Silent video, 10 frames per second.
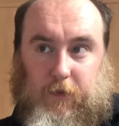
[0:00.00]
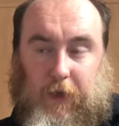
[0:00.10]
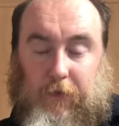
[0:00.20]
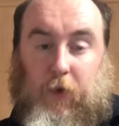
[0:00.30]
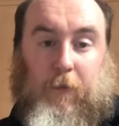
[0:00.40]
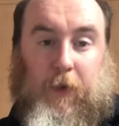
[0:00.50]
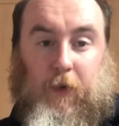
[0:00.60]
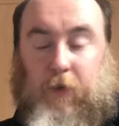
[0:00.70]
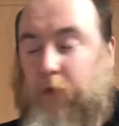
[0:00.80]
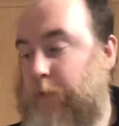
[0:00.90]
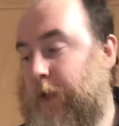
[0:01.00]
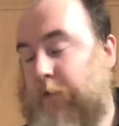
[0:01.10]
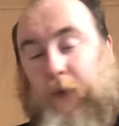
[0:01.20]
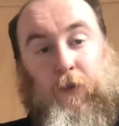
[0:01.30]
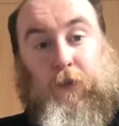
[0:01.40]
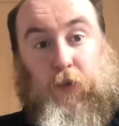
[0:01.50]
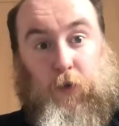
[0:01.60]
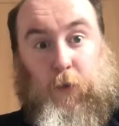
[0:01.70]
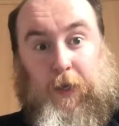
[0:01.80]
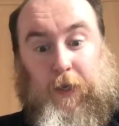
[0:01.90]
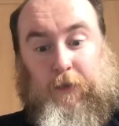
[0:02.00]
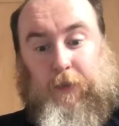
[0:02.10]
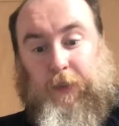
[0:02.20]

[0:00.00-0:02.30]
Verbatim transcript: I've not been I've not made a video in two weeks.